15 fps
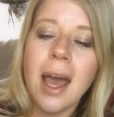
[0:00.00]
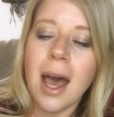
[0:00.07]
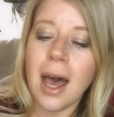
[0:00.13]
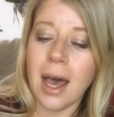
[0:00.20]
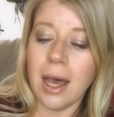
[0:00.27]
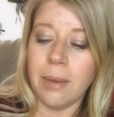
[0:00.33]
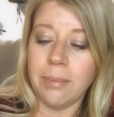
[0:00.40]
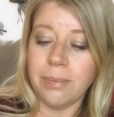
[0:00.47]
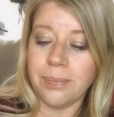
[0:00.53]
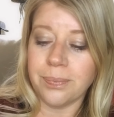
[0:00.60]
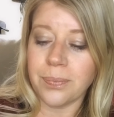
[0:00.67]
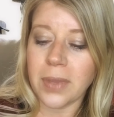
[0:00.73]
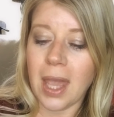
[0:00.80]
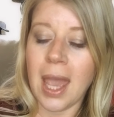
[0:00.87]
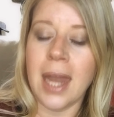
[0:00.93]
Um,
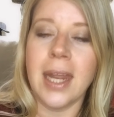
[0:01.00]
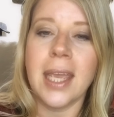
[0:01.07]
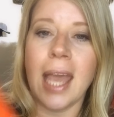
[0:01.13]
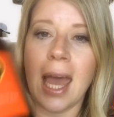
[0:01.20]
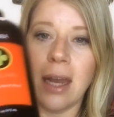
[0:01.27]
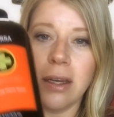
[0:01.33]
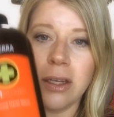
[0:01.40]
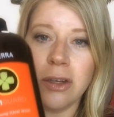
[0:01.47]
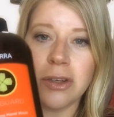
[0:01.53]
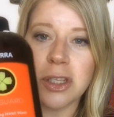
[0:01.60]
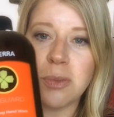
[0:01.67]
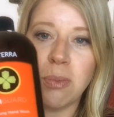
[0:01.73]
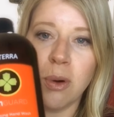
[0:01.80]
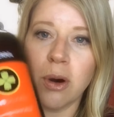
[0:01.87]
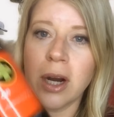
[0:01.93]
and again, you
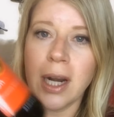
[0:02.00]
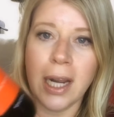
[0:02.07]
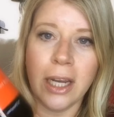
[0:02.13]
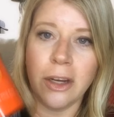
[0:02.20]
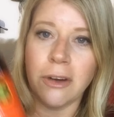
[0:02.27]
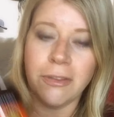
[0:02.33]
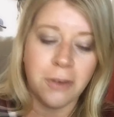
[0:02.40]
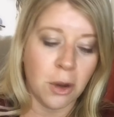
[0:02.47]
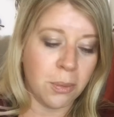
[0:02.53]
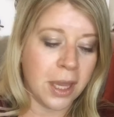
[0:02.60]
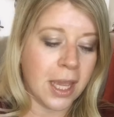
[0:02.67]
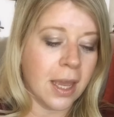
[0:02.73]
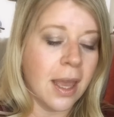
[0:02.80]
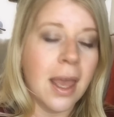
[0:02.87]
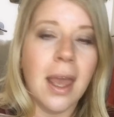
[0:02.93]
just pour it in your
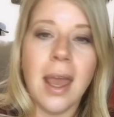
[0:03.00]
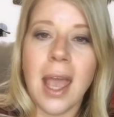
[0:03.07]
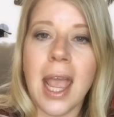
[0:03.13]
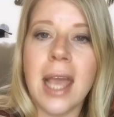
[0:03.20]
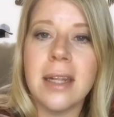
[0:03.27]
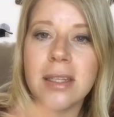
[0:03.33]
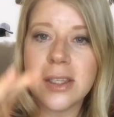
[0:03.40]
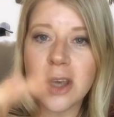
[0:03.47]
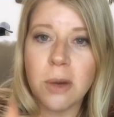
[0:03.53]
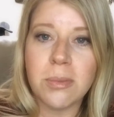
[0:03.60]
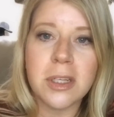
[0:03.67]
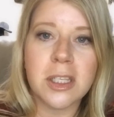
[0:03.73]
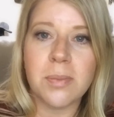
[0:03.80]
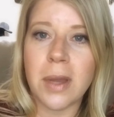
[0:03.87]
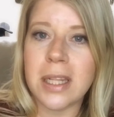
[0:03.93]
foaming hand soap
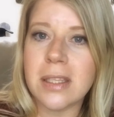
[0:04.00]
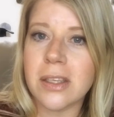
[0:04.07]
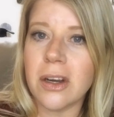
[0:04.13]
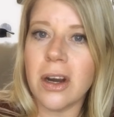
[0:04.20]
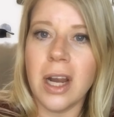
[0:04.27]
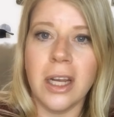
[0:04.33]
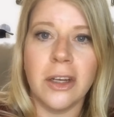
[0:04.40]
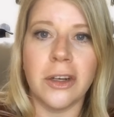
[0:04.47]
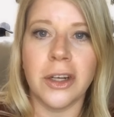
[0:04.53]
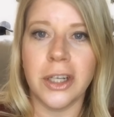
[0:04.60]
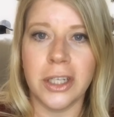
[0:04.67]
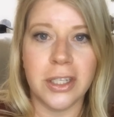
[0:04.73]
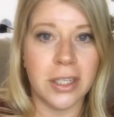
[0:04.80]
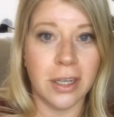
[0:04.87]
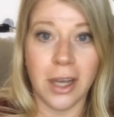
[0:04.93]
dispenser and you're
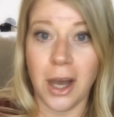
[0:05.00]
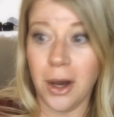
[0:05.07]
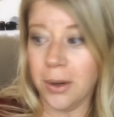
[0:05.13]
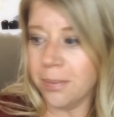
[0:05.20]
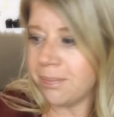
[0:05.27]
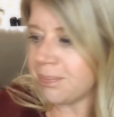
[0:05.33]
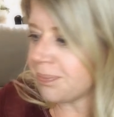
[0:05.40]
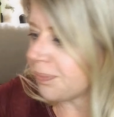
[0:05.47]
good to go.